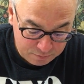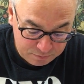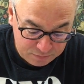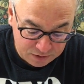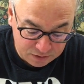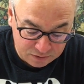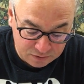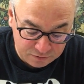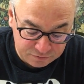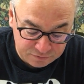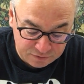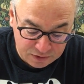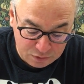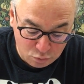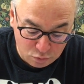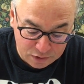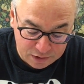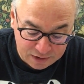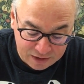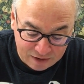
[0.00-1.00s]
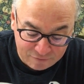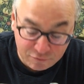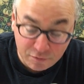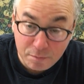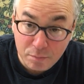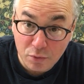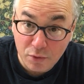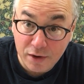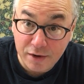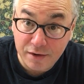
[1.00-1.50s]
because he would never
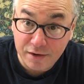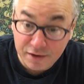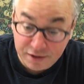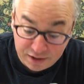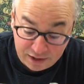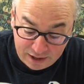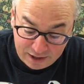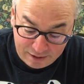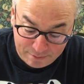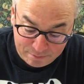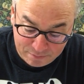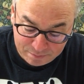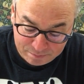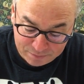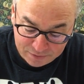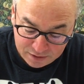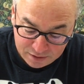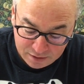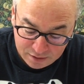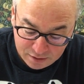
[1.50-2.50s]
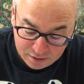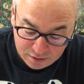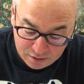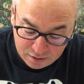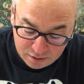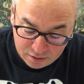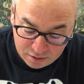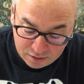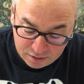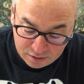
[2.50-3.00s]
print the name.
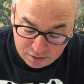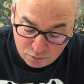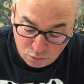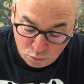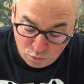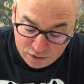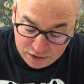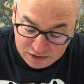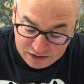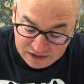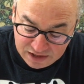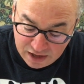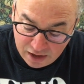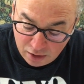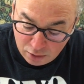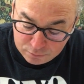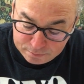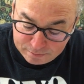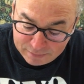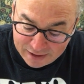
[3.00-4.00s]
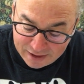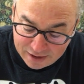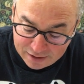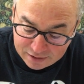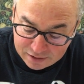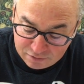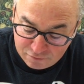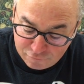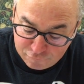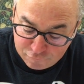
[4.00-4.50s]
We yelled
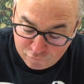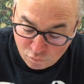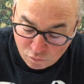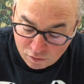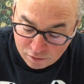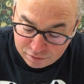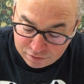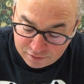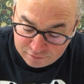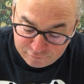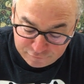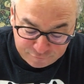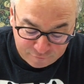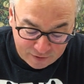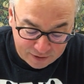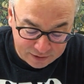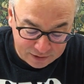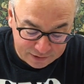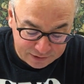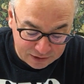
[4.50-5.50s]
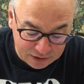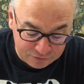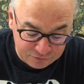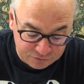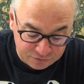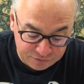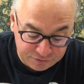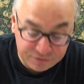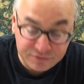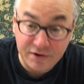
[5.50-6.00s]
back and forth, and finally I
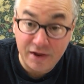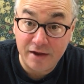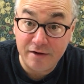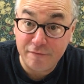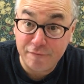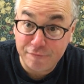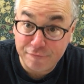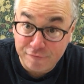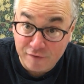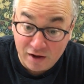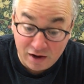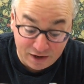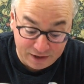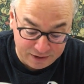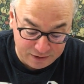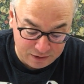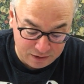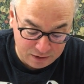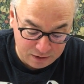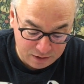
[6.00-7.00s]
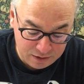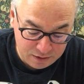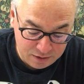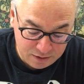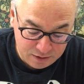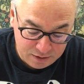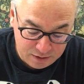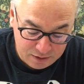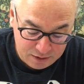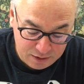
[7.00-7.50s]
just said, fine.
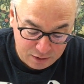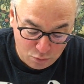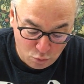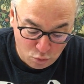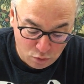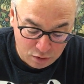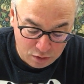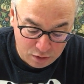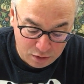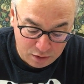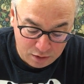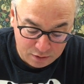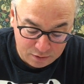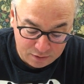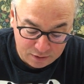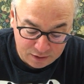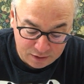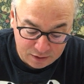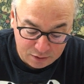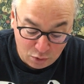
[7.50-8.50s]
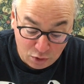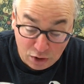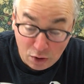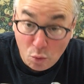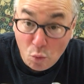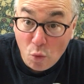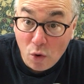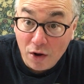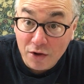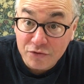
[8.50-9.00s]
It,
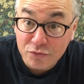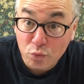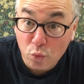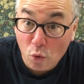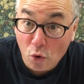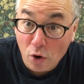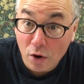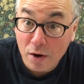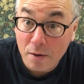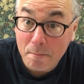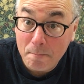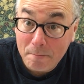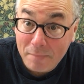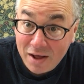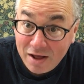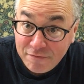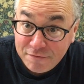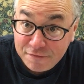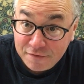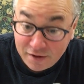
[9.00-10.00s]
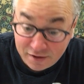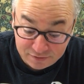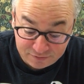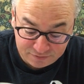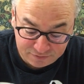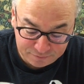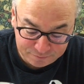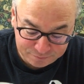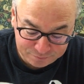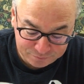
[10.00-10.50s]
it was Warren
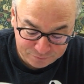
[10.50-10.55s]
Buffett.